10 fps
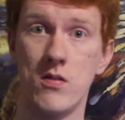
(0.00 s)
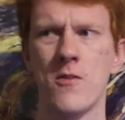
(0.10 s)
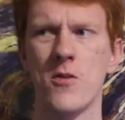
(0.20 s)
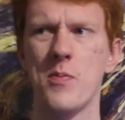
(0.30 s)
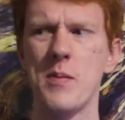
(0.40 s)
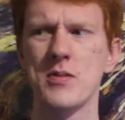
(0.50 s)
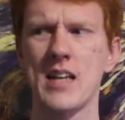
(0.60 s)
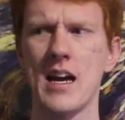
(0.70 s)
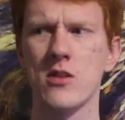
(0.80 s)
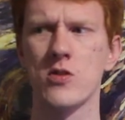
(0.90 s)
For people
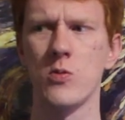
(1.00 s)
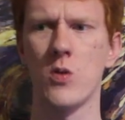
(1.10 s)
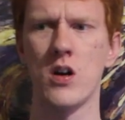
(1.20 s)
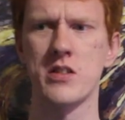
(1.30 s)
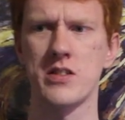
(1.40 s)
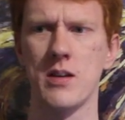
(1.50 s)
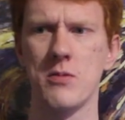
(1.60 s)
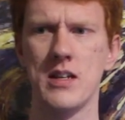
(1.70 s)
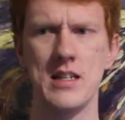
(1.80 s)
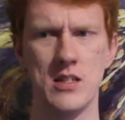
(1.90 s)
to actually watch, they
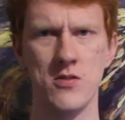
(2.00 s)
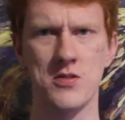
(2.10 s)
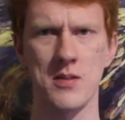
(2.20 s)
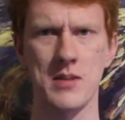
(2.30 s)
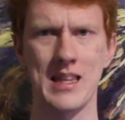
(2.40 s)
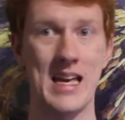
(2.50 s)
would need to do something